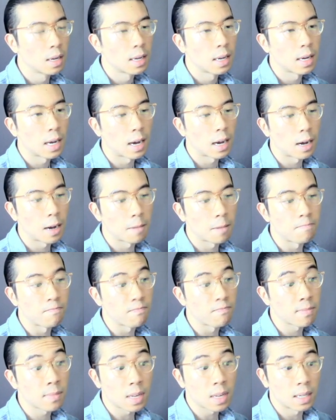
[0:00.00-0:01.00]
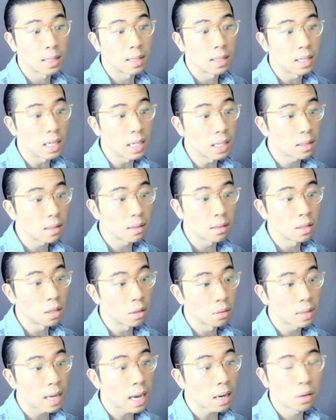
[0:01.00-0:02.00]

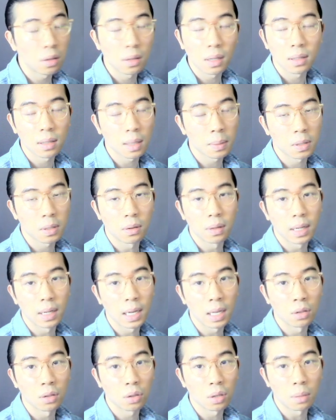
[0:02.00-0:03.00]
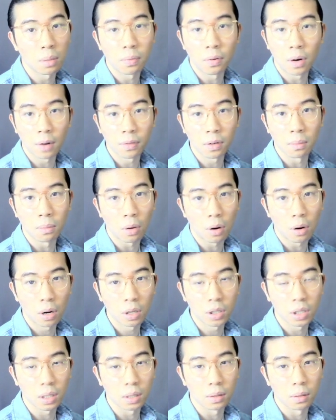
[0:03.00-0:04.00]
That could subsequently hinder the profit
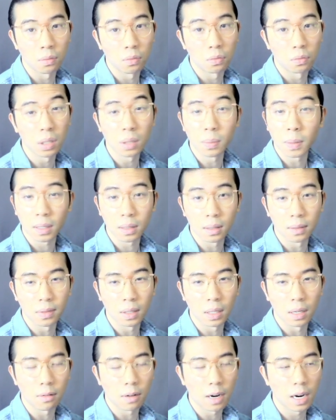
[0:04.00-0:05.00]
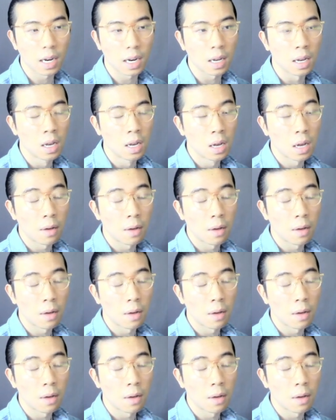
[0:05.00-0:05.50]
margin respectively, right?